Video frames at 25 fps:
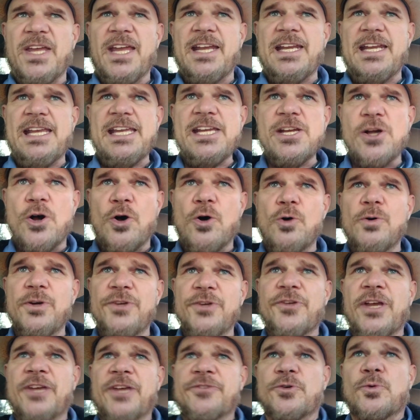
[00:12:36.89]
And he
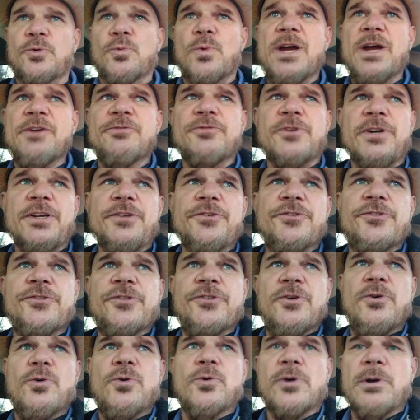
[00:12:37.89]
always has a
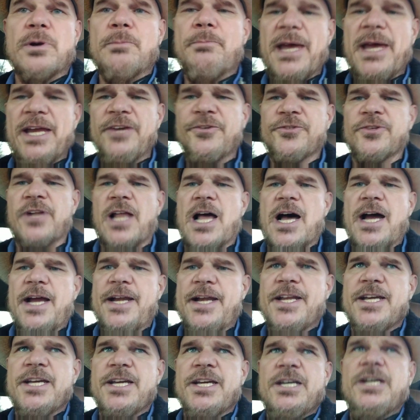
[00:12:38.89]
reference or a
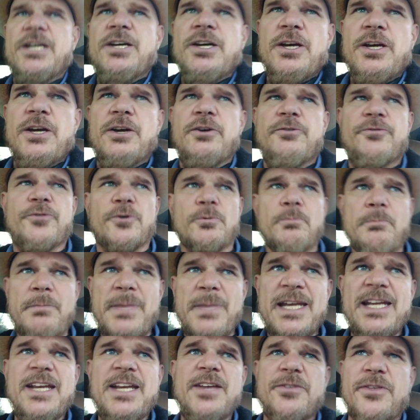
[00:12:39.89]
baseline for
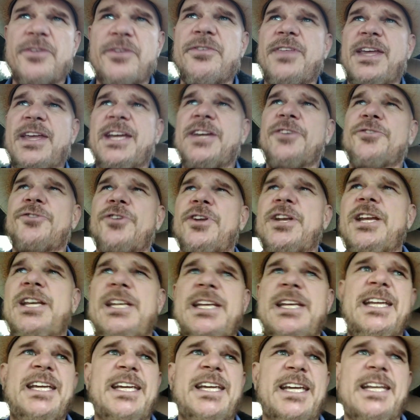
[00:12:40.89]
many of the things that he
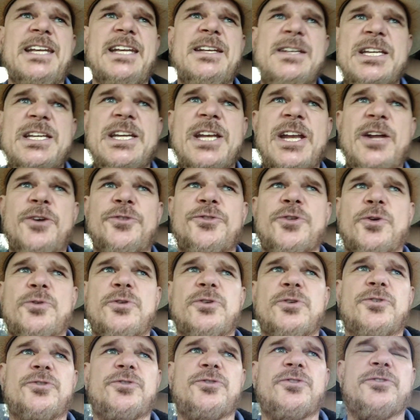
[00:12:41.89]
did. You know, so
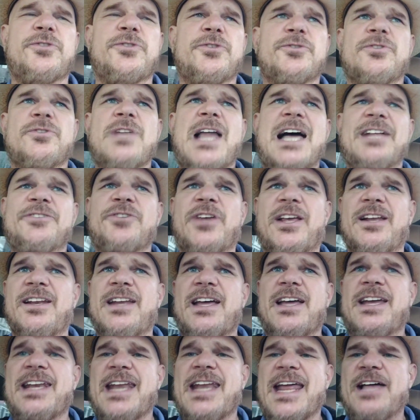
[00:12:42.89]
there's, there's lots of
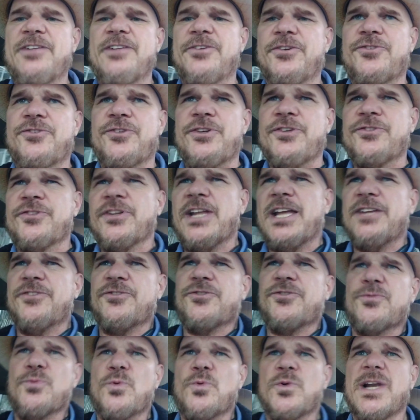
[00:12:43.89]
analogies, and
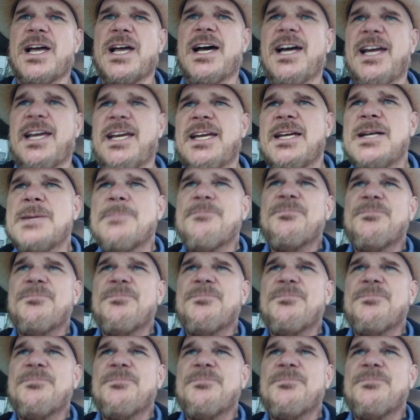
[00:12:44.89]
that's what I